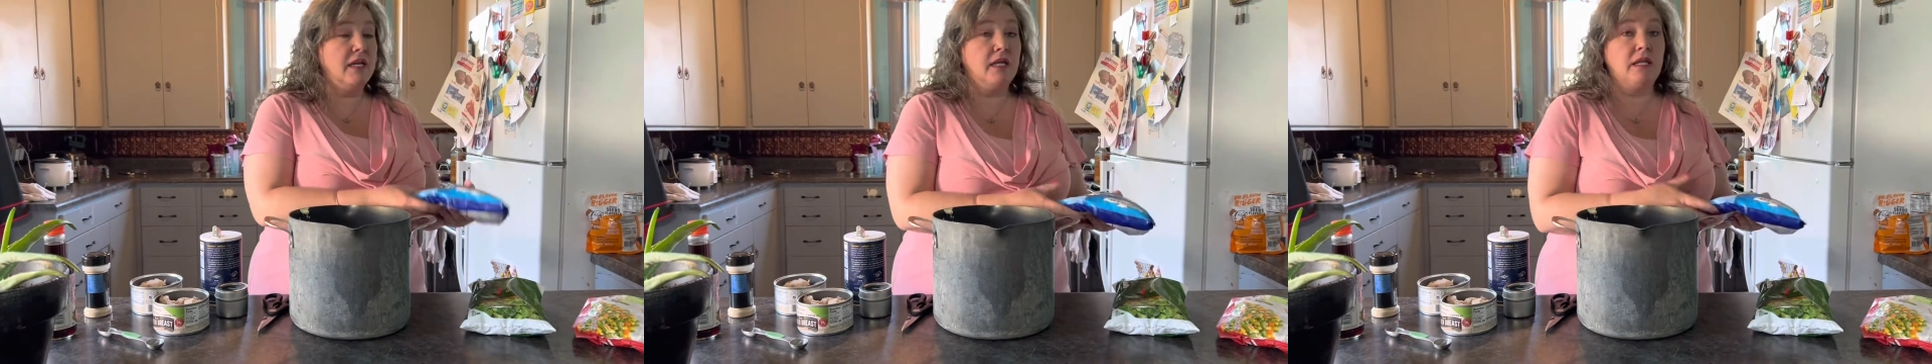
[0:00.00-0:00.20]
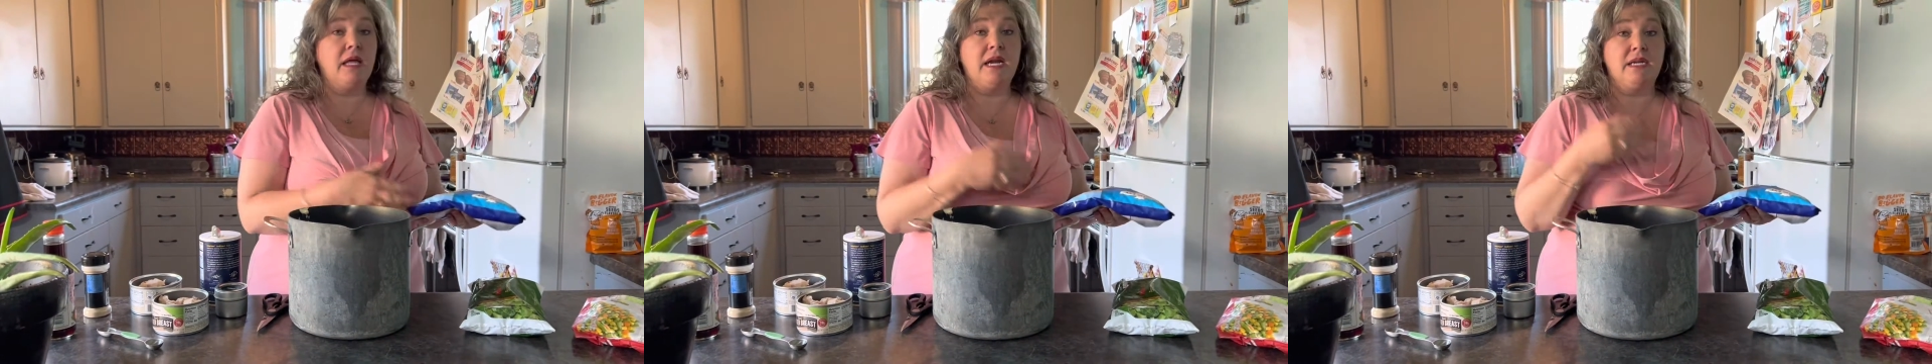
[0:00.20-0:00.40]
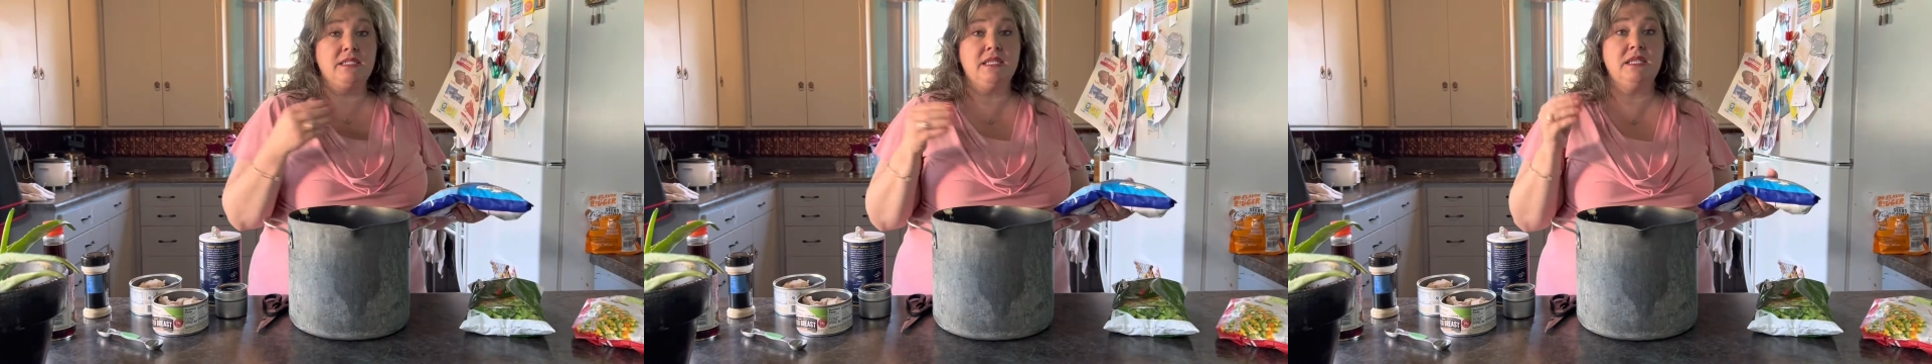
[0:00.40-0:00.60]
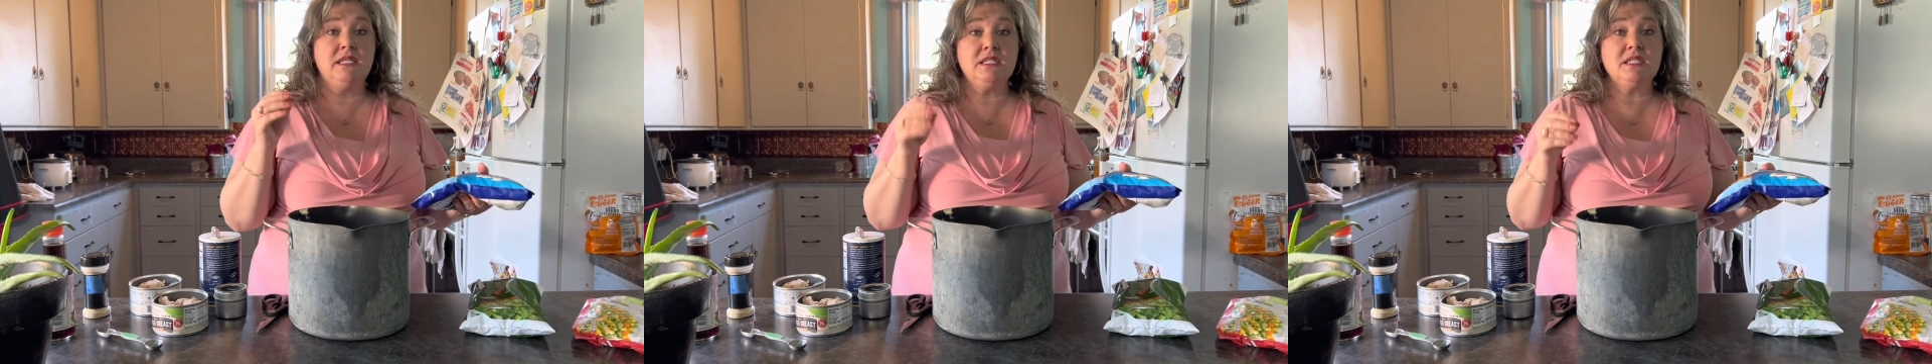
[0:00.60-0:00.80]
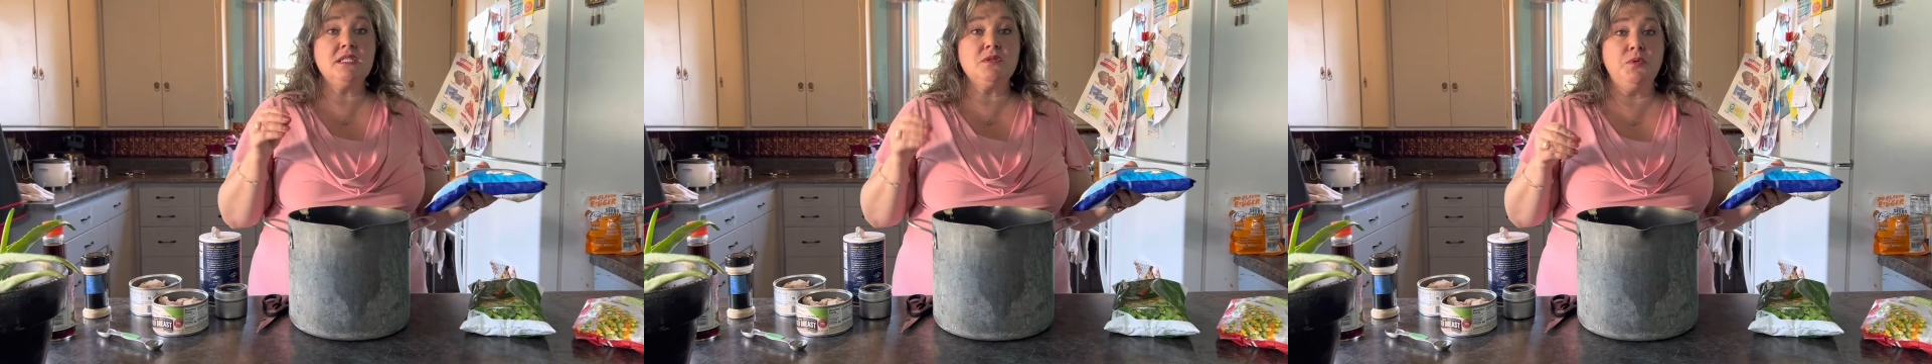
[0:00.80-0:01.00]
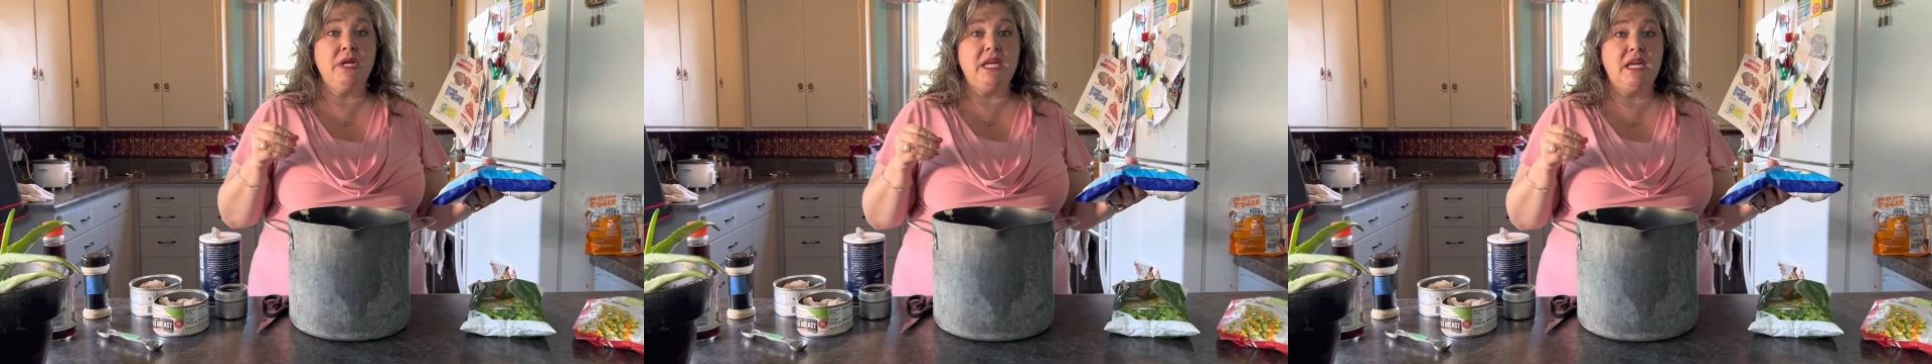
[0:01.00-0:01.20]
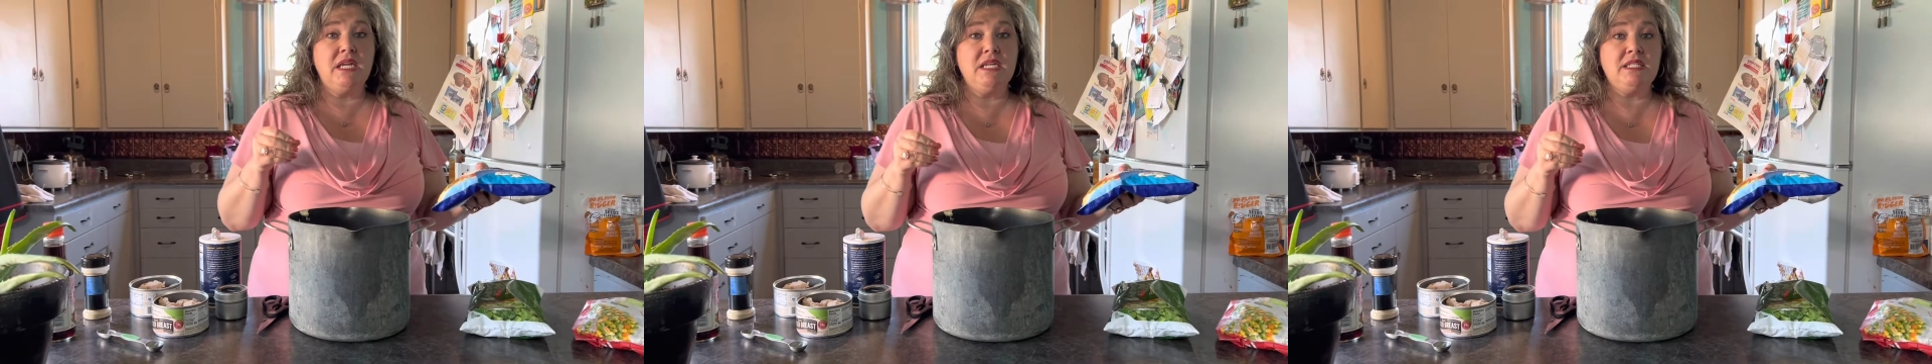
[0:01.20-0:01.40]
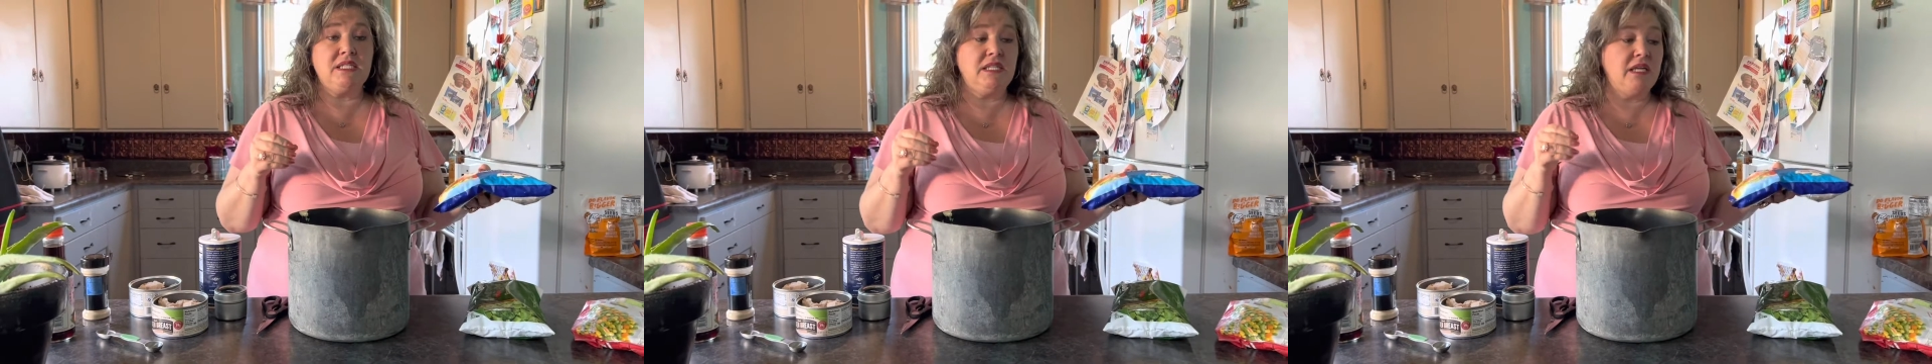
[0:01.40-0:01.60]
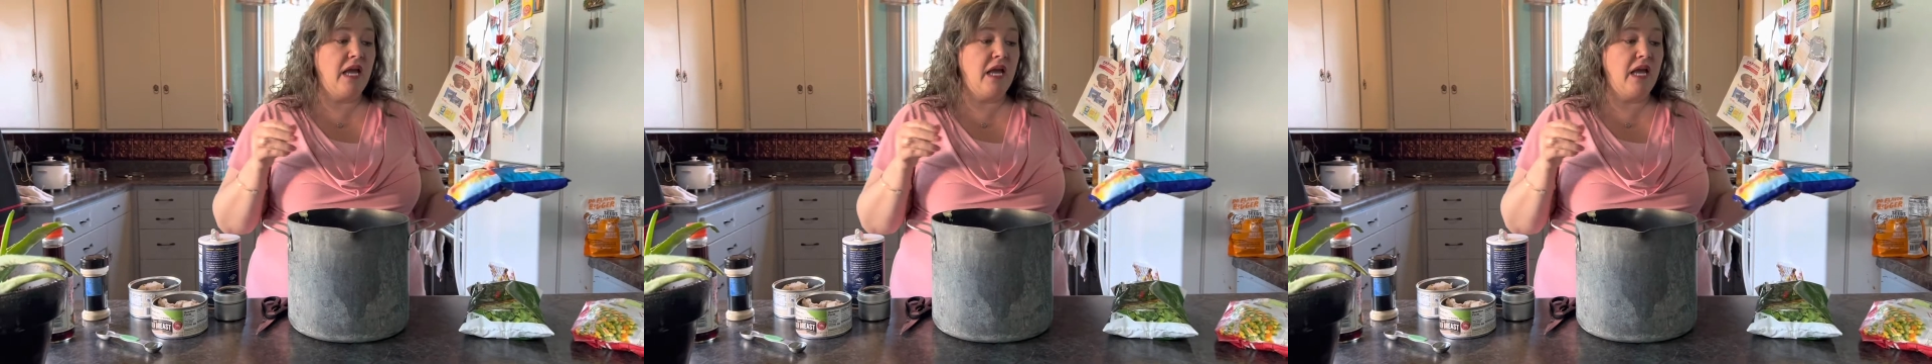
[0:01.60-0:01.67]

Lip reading: like I said, this is quick and easy.